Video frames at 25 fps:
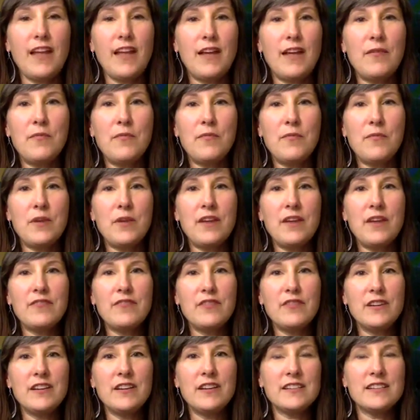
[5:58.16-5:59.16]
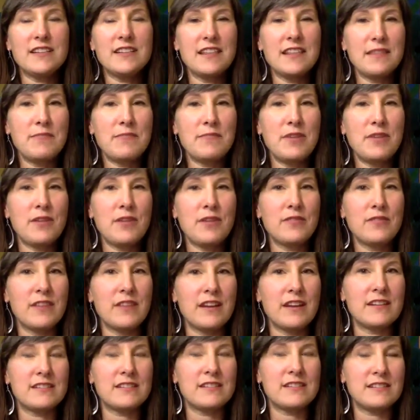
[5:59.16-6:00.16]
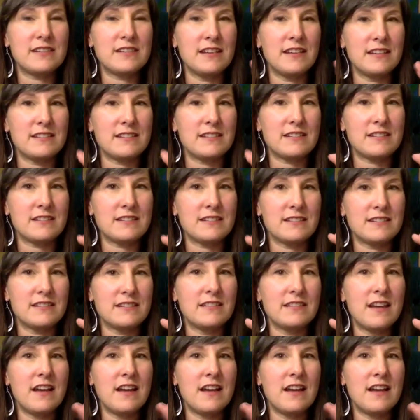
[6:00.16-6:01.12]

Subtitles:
whatever it is, let them know that it's not